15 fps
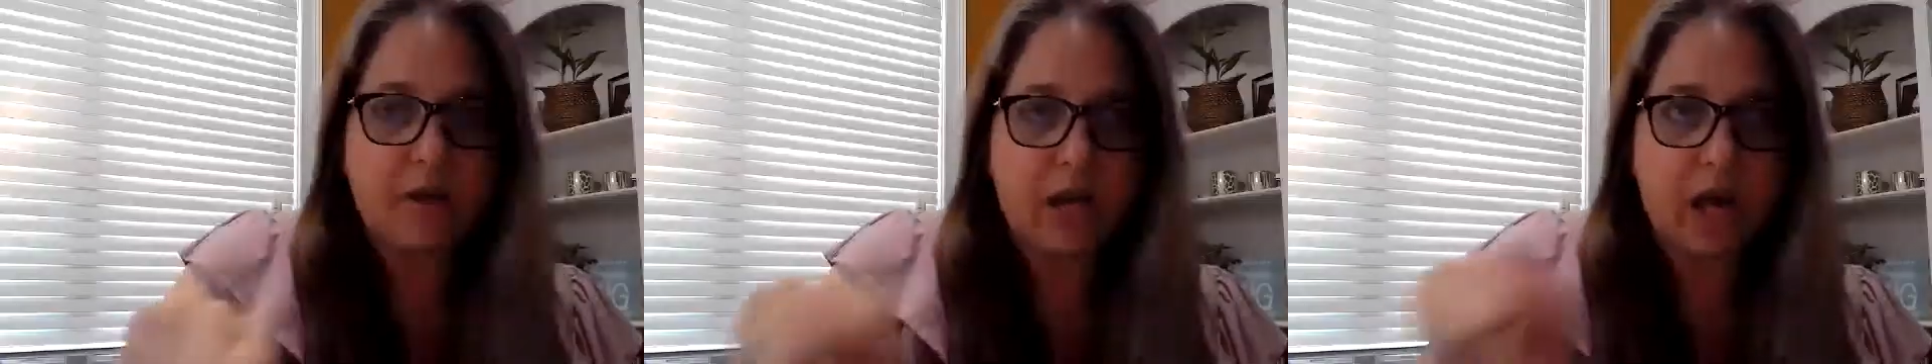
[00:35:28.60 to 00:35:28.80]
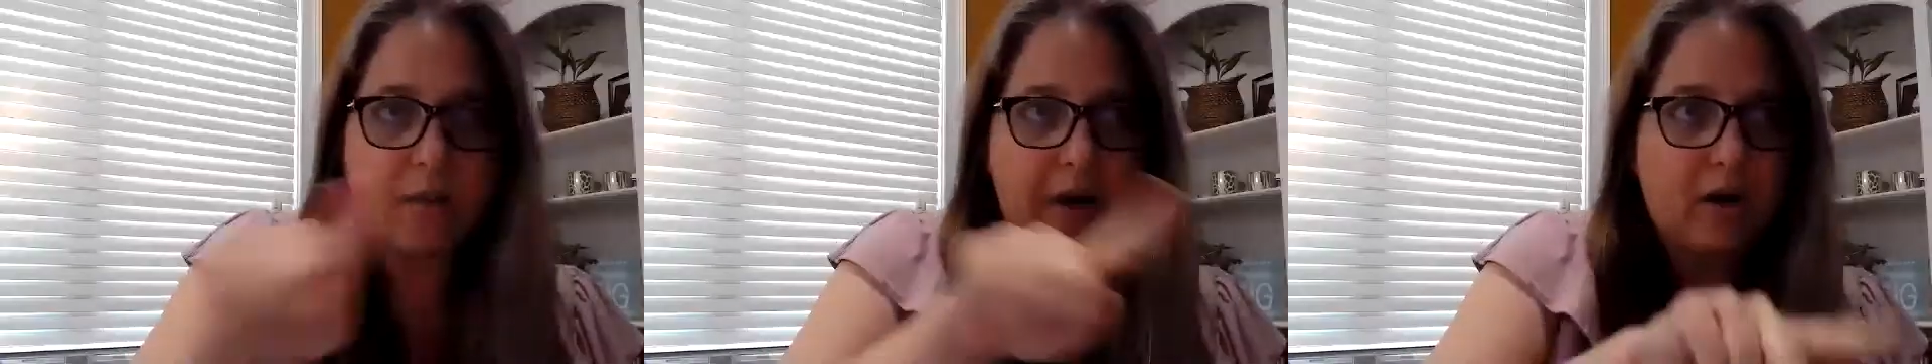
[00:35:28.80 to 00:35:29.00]

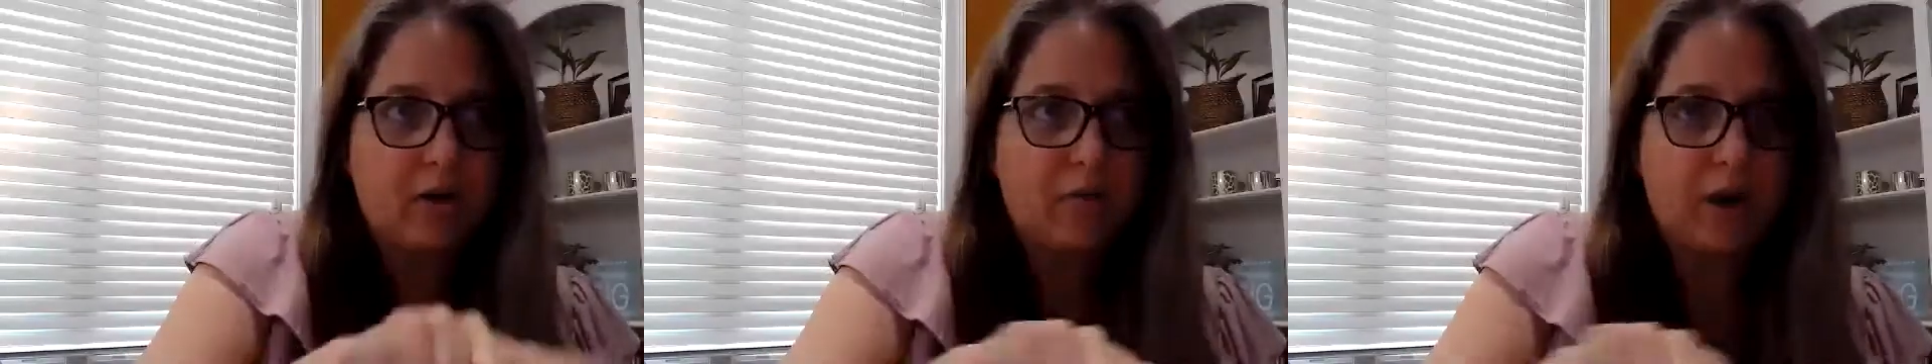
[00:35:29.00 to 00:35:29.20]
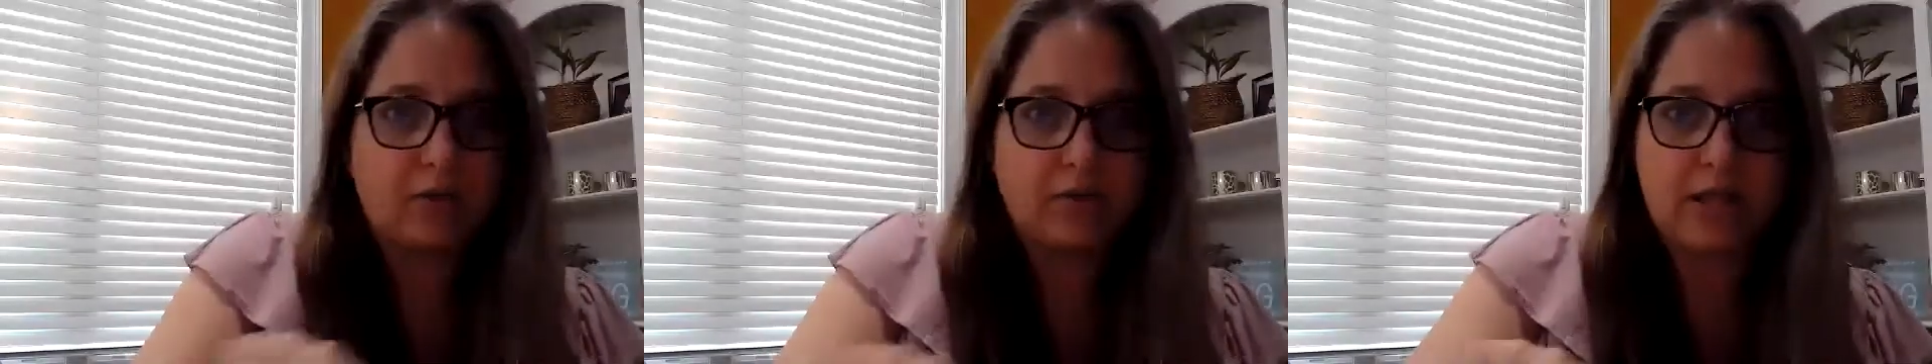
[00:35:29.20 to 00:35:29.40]
to come back
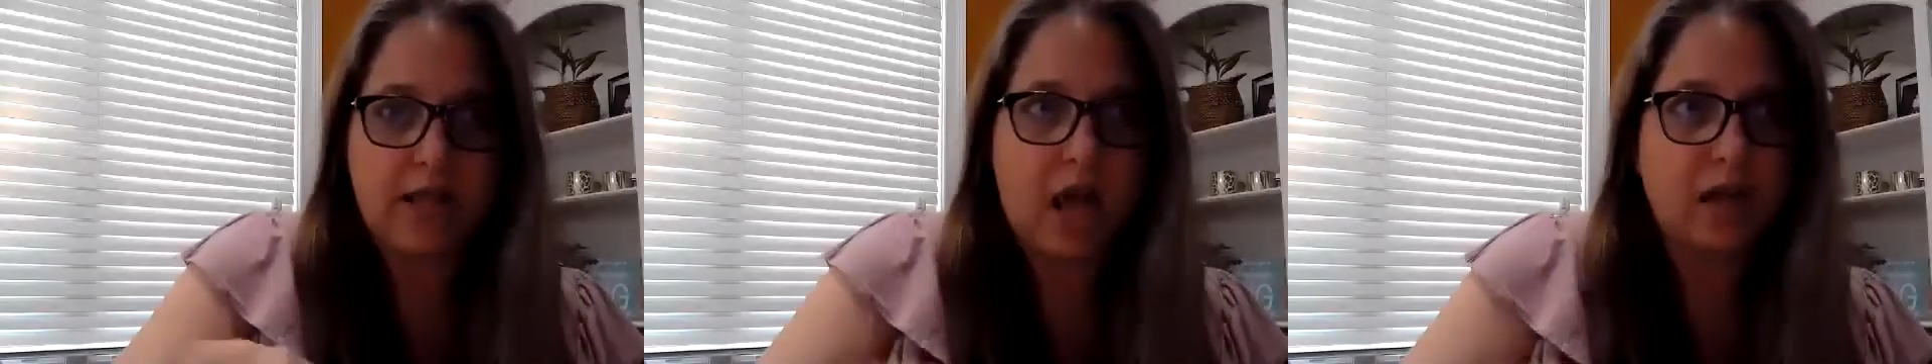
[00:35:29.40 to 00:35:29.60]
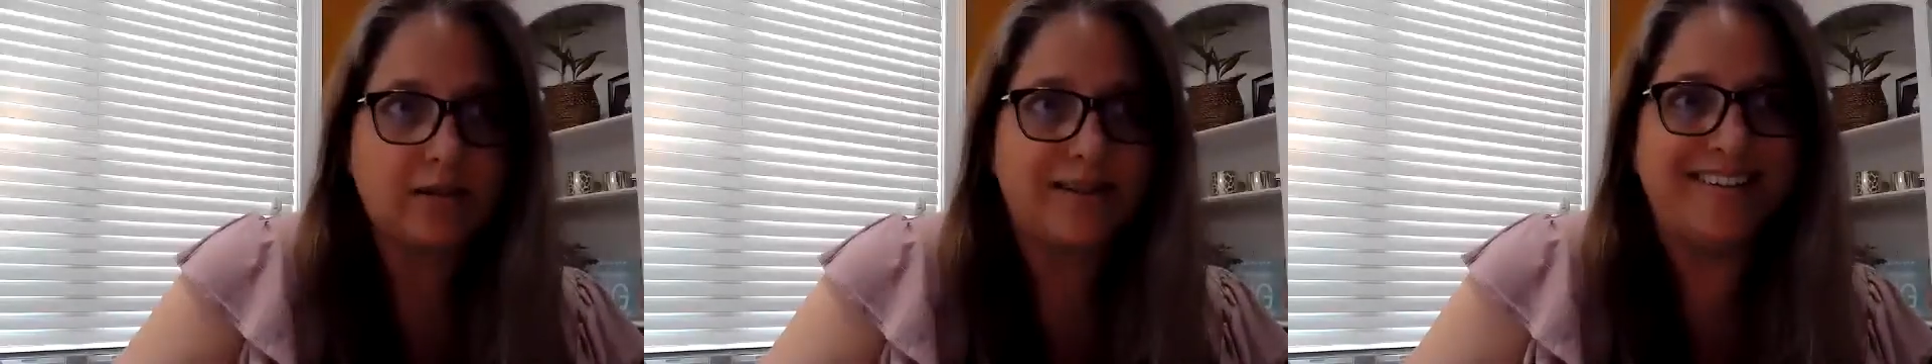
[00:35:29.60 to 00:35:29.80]
around to
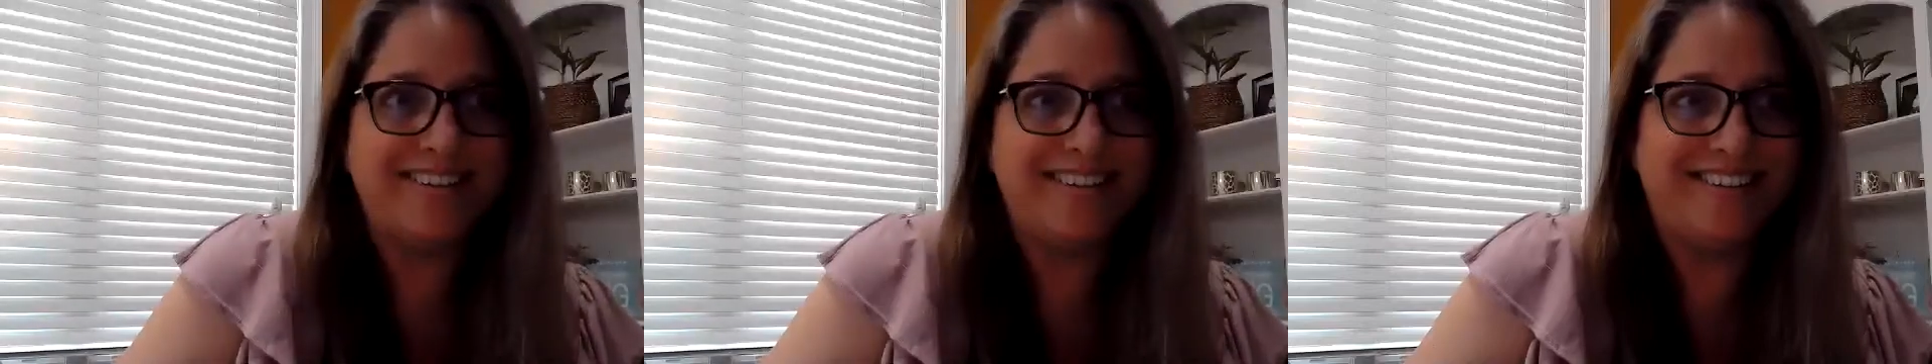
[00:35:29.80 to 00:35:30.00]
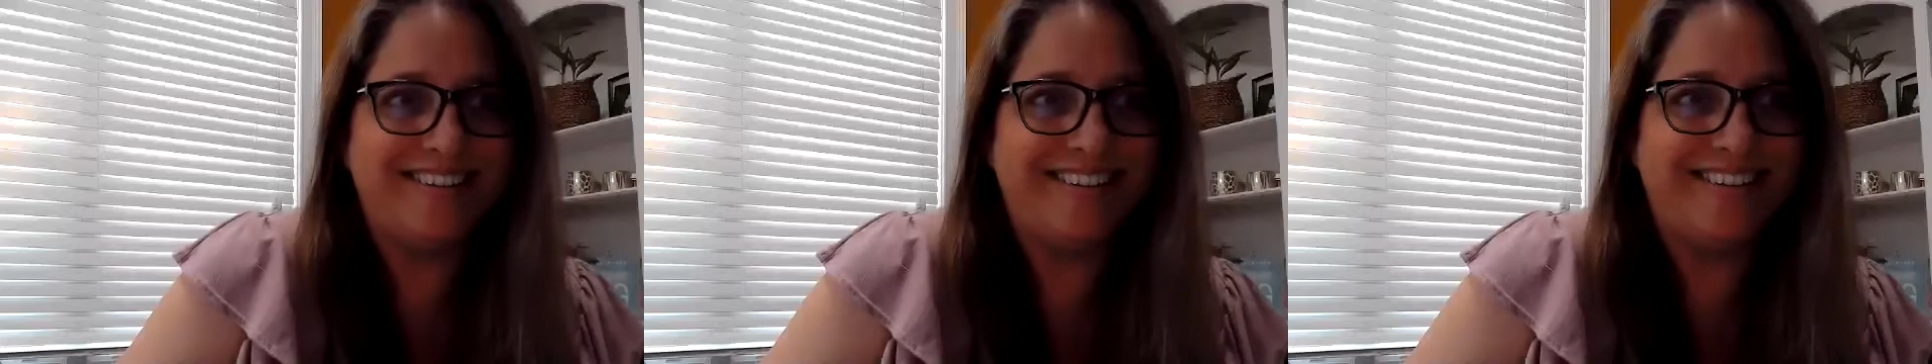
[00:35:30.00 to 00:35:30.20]
that.
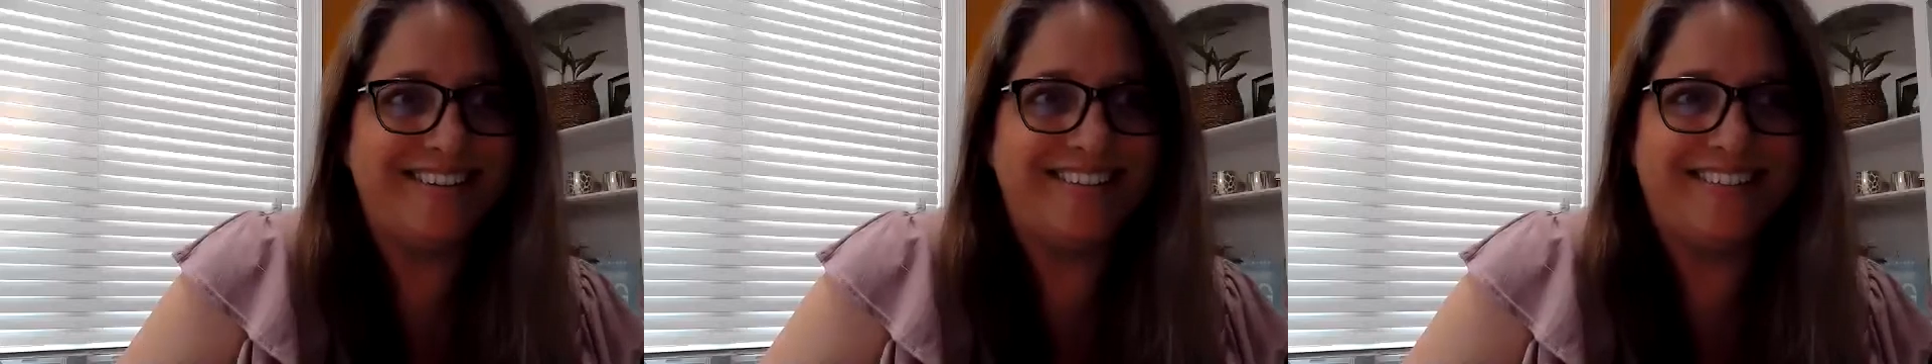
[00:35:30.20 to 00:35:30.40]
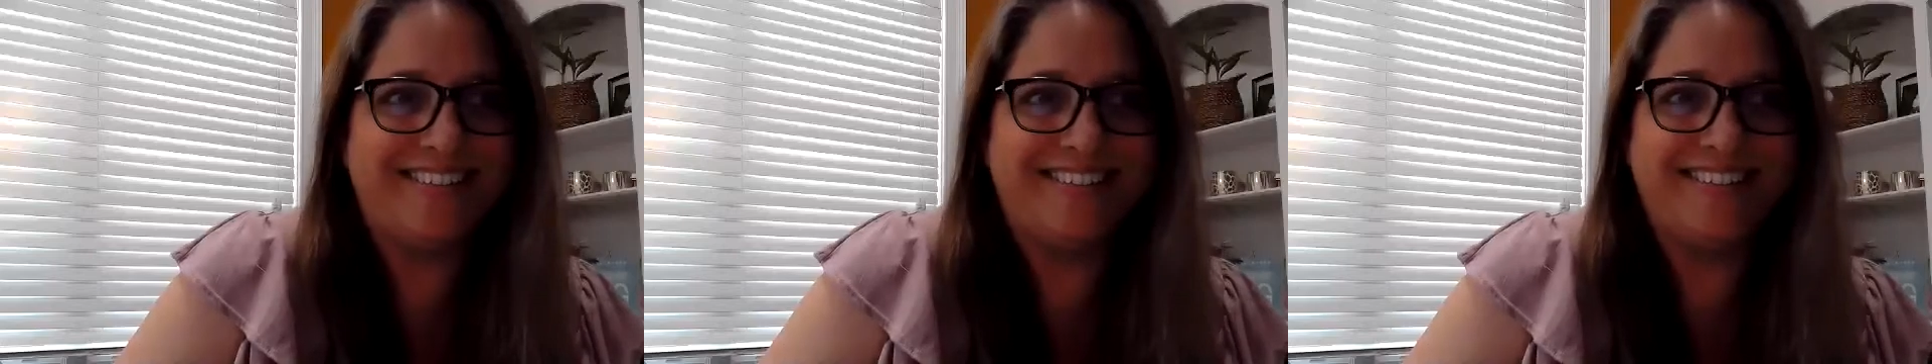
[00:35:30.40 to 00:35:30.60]

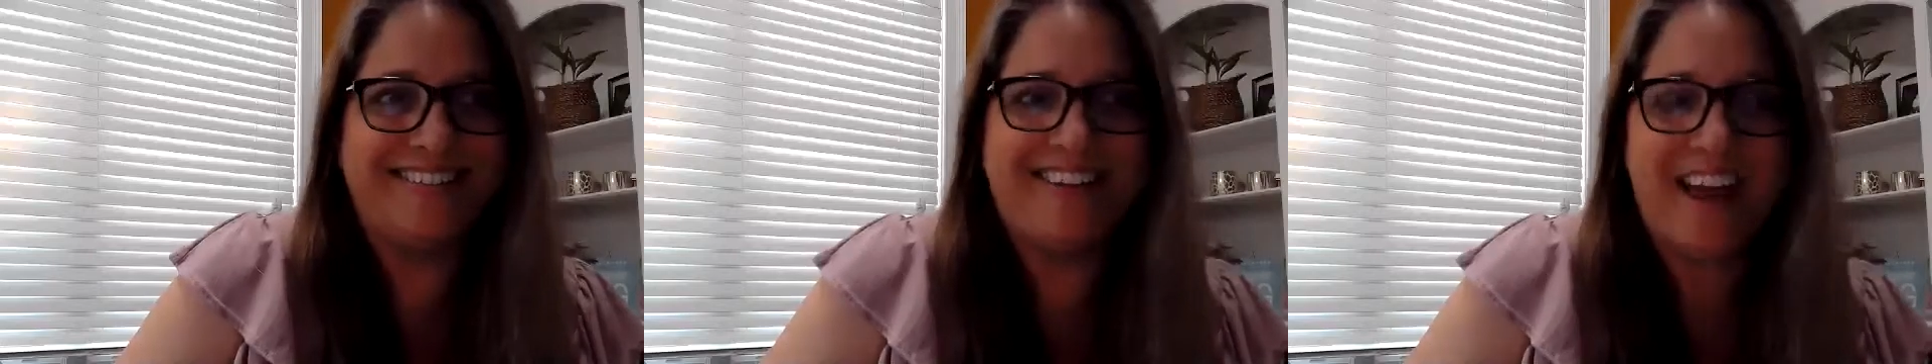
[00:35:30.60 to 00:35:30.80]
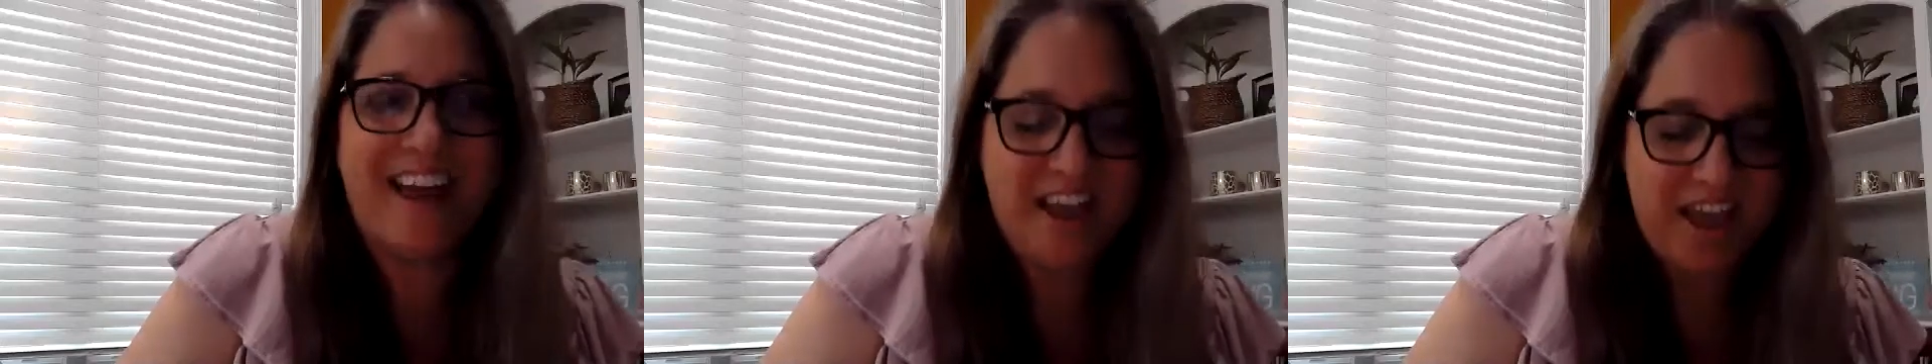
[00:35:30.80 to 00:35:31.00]

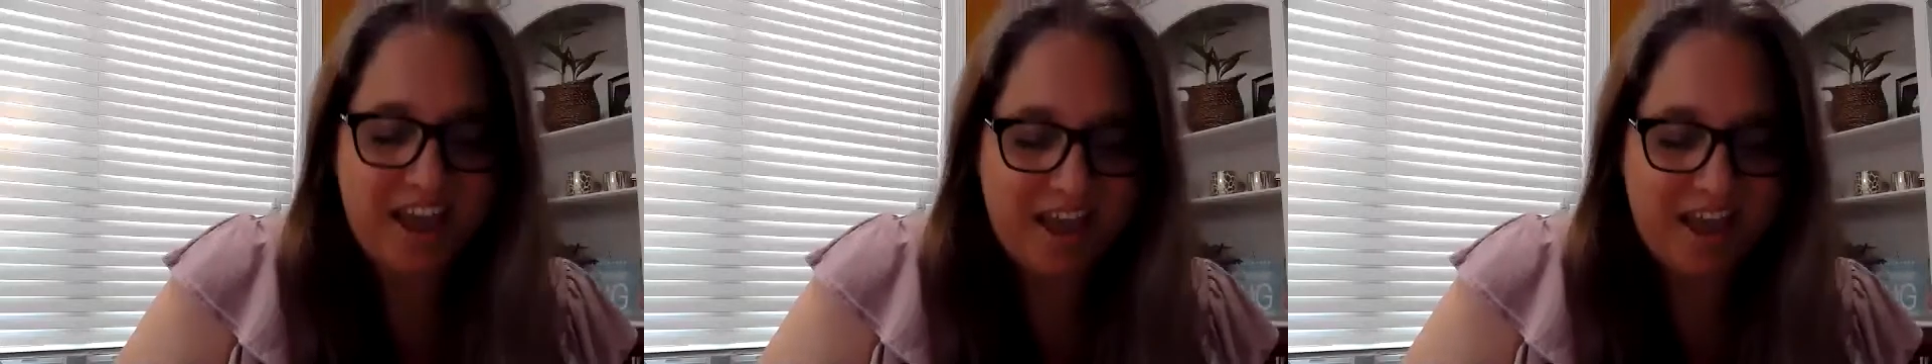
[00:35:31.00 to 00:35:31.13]
Okay.